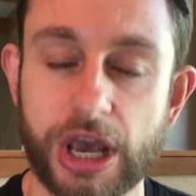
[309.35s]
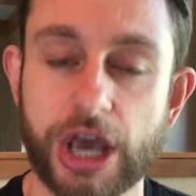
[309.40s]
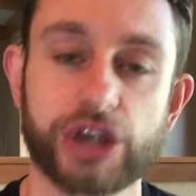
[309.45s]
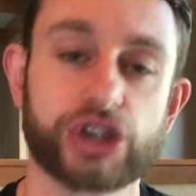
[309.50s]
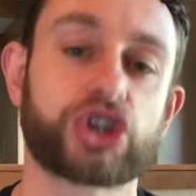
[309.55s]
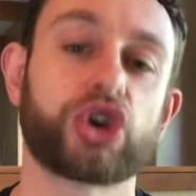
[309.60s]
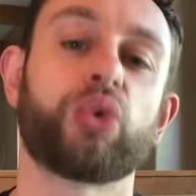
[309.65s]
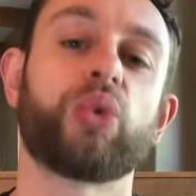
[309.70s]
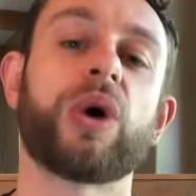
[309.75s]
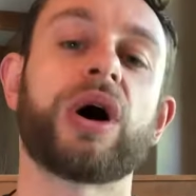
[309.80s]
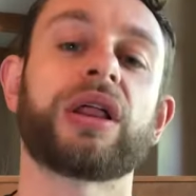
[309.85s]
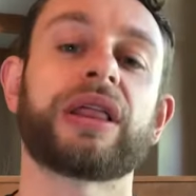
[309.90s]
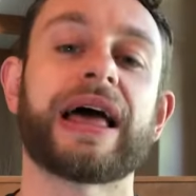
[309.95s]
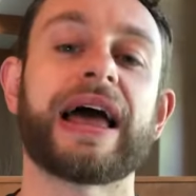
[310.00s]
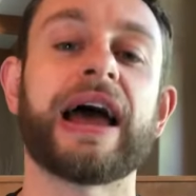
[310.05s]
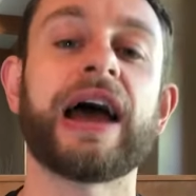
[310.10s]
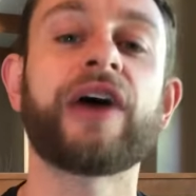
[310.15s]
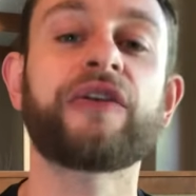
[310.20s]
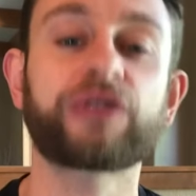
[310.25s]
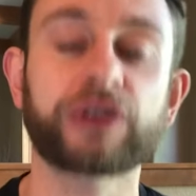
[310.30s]
So
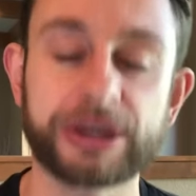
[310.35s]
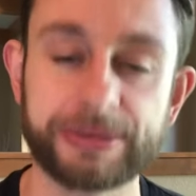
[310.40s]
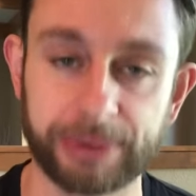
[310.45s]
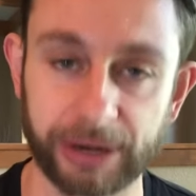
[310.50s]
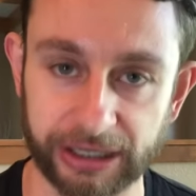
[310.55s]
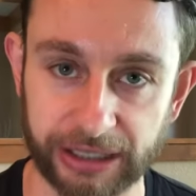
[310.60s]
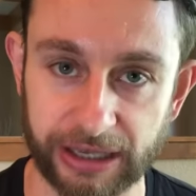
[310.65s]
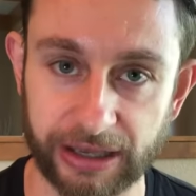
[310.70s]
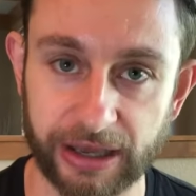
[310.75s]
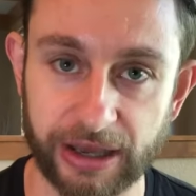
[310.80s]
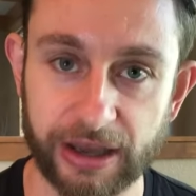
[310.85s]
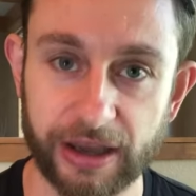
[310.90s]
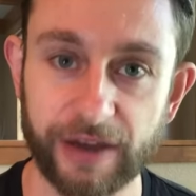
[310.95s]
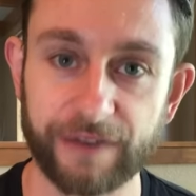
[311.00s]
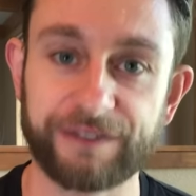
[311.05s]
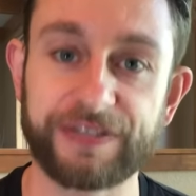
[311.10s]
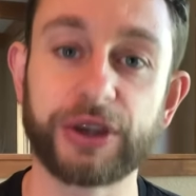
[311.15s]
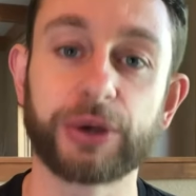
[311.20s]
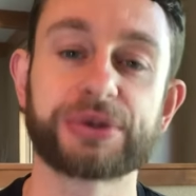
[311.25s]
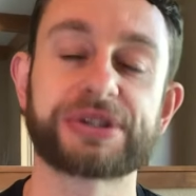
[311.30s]
while everybody
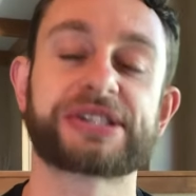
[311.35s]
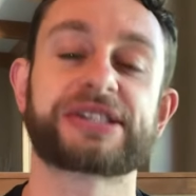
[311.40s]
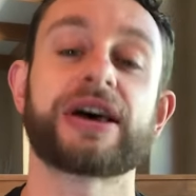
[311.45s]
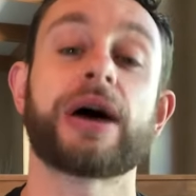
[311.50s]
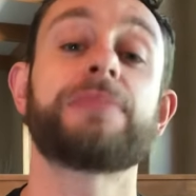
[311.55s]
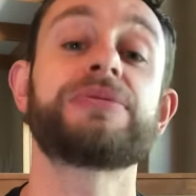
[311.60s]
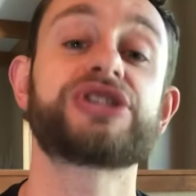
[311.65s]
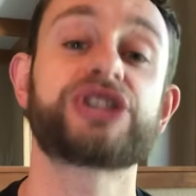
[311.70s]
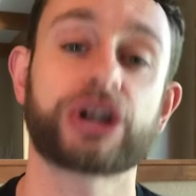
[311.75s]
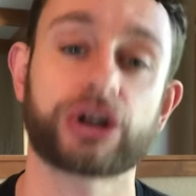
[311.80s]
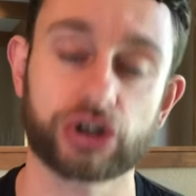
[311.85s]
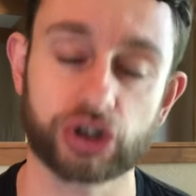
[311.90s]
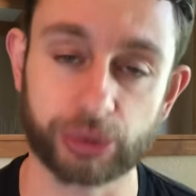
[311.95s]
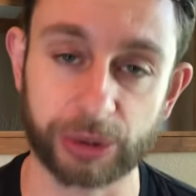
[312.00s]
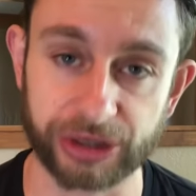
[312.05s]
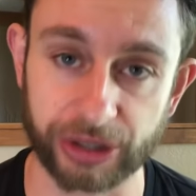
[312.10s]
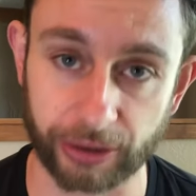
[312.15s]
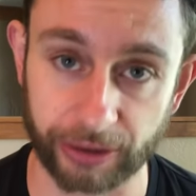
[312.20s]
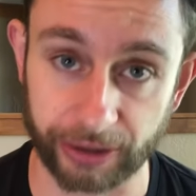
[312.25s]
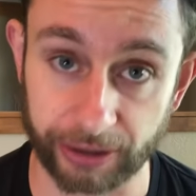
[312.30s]
feels some jitters
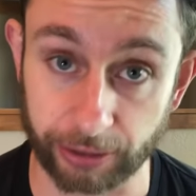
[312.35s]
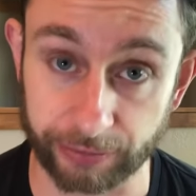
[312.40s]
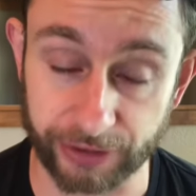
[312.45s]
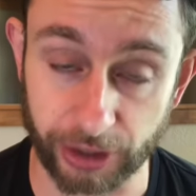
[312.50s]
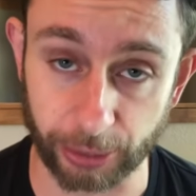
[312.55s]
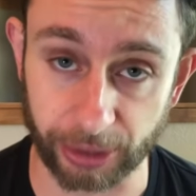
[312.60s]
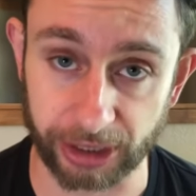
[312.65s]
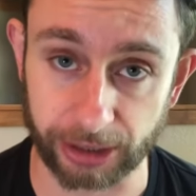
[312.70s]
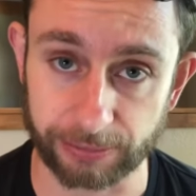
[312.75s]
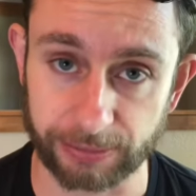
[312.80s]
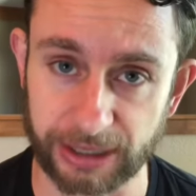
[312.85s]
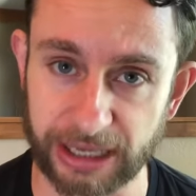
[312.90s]
when they're interviewing,